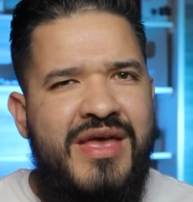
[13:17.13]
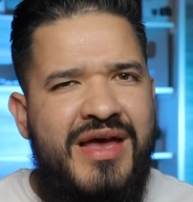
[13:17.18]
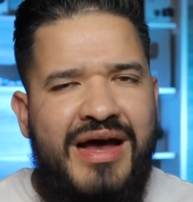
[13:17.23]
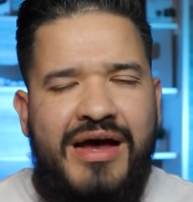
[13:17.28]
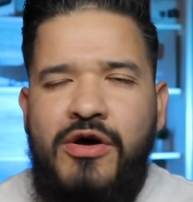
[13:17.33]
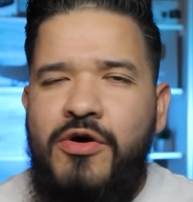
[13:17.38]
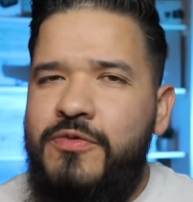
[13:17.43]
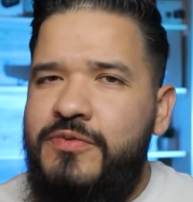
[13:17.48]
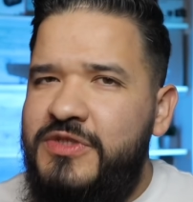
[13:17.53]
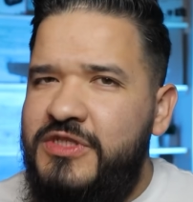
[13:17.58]

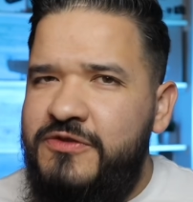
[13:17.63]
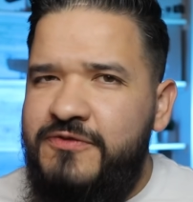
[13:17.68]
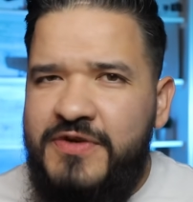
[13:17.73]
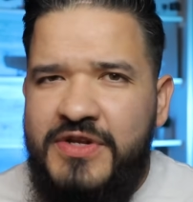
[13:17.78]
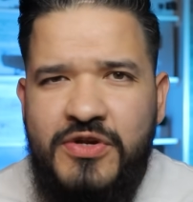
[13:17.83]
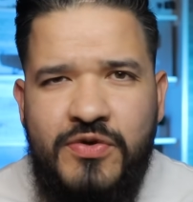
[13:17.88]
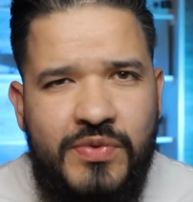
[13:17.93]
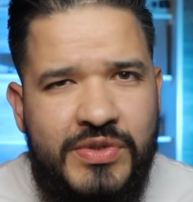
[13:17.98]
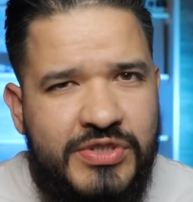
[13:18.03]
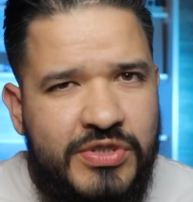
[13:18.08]
I hope this
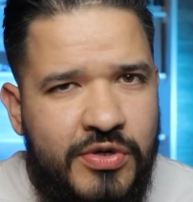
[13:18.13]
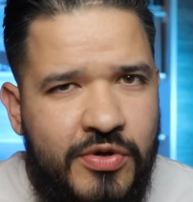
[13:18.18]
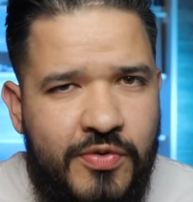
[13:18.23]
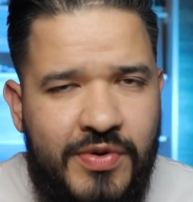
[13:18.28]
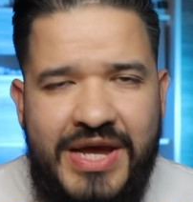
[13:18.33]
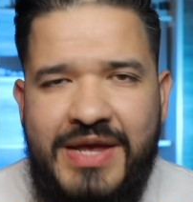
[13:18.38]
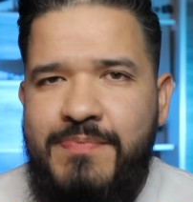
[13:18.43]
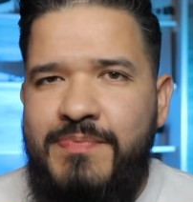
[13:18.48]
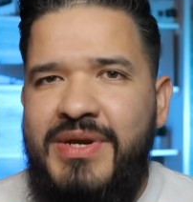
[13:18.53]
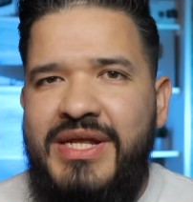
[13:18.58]
video was a
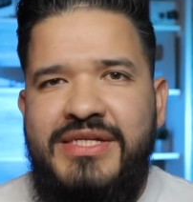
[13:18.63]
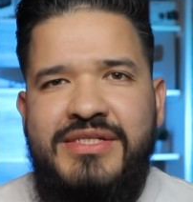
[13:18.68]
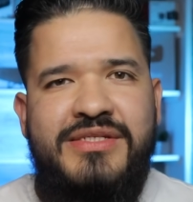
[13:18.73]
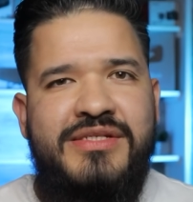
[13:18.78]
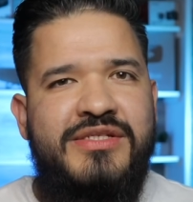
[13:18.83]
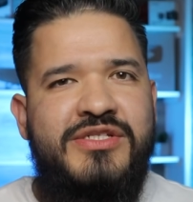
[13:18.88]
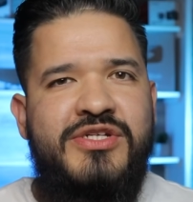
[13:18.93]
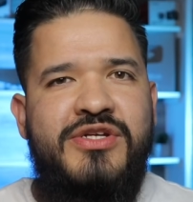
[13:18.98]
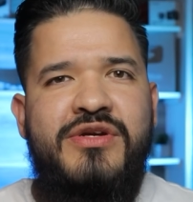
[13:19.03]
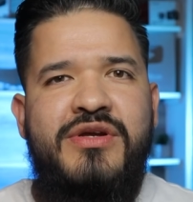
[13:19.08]
great
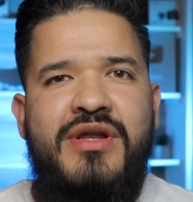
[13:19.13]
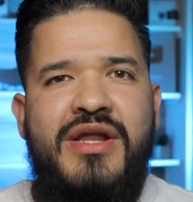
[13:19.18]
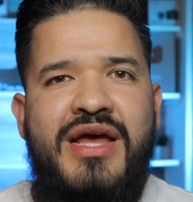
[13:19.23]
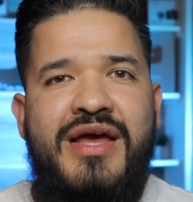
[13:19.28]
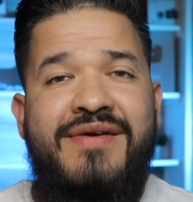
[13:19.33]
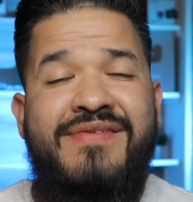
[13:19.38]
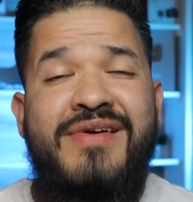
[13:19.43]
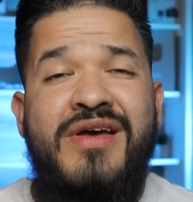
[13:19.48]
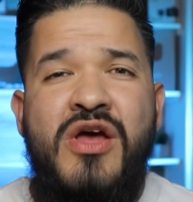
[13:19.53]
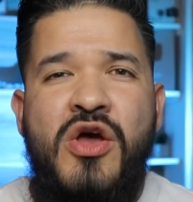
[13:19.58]
blessing to your
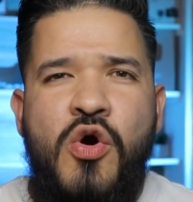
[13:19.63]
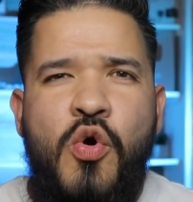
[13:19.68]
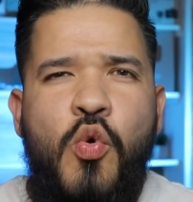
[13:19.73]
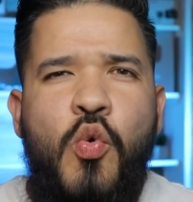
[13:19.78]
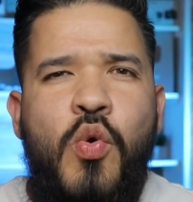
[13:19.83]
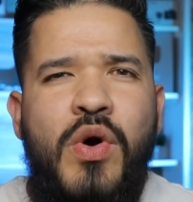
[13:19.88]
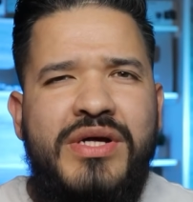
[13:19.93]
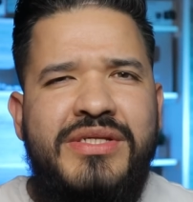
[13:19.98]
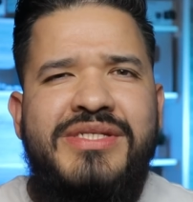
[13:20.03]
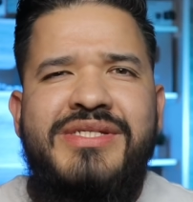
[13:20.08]
life.
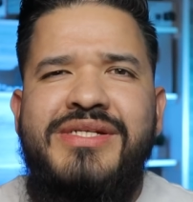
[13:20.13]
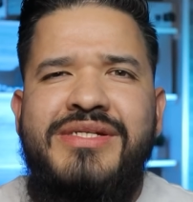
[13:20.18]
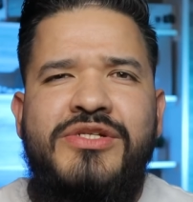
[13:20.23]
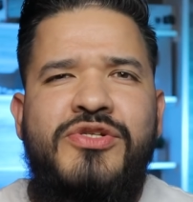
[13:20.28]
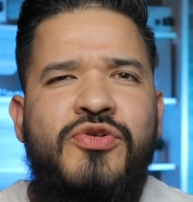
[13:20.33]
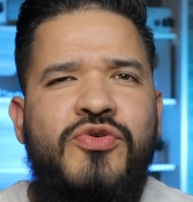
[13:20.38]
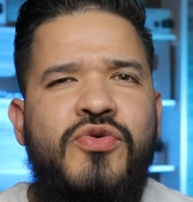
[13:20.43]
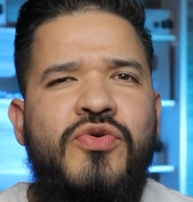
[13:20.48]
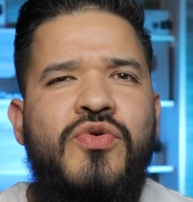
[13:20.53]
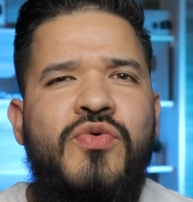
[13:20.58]
What to
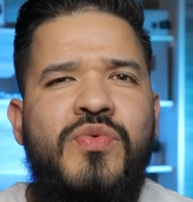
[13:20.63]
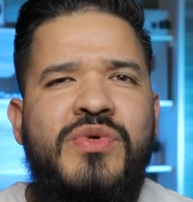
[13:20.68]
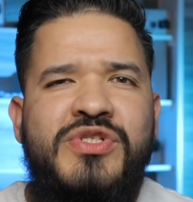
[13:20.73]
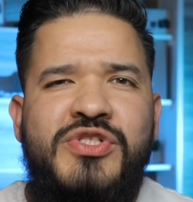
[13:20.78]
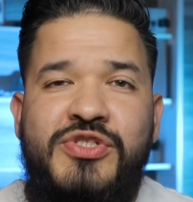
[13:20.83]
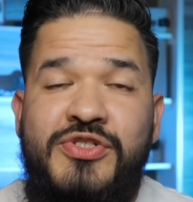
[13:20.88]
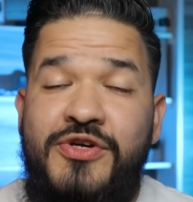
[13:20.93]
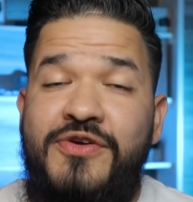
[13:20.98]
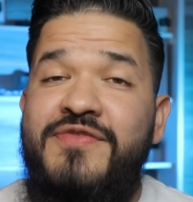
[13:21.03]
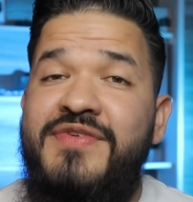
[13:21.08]
do when
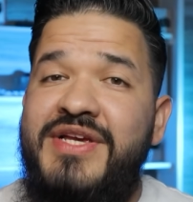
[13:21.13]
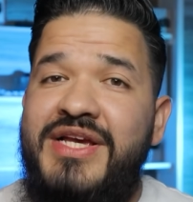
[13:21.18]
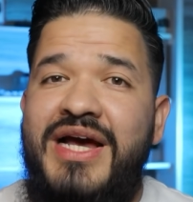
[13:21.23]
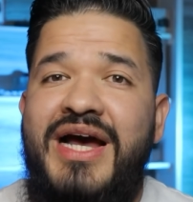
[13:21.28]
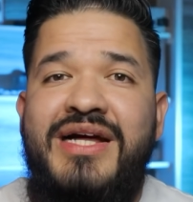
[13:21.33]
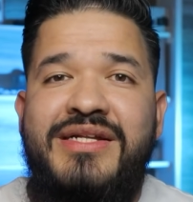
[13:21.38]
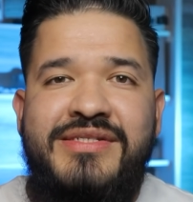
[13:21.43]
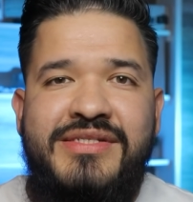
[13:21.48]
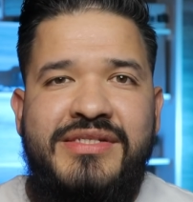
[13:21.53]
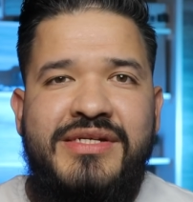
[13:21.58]
serving
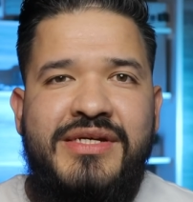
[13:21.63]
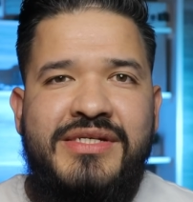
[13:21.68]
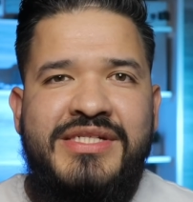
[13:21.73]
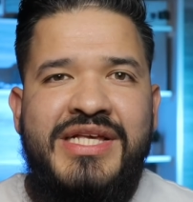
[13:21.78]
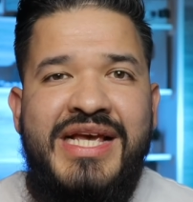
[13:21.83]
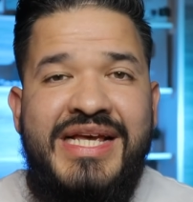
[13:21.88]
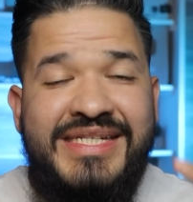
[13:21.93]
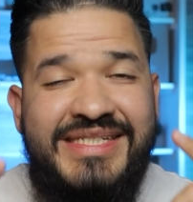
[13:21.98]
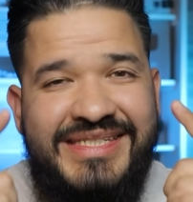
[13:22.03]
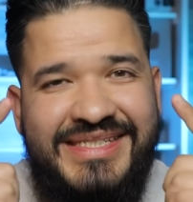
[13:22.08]
God sucks.
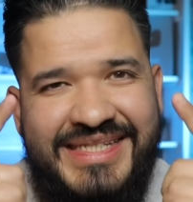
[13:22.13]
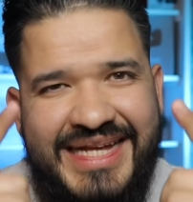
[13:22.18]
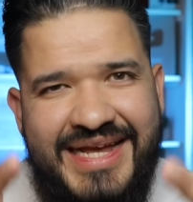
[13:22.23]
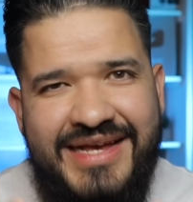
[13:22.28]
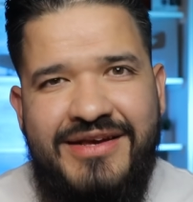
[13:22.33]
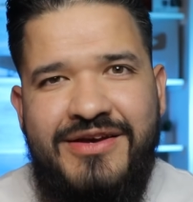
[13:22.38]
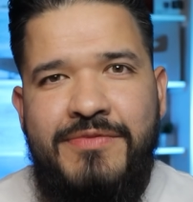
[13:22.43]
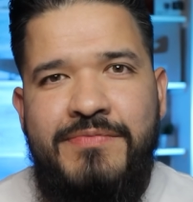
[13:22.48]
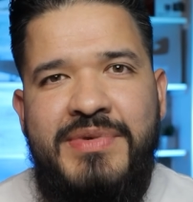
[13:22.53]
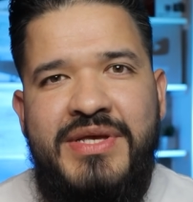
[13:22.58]
Stay
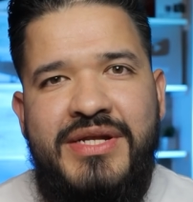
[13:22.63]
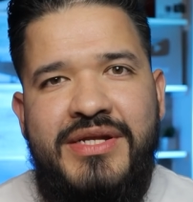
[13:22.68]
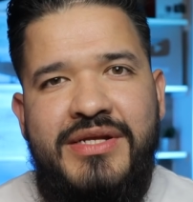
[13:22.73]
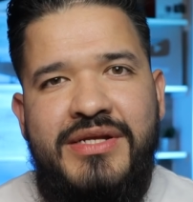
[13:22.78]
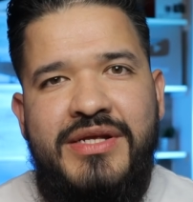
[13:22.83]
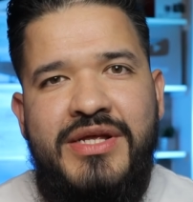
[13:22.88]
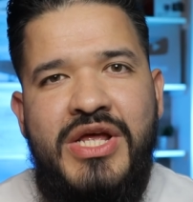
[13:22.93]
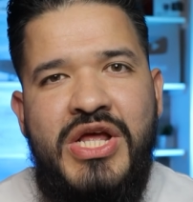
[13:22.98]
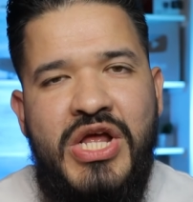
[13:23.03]
committed.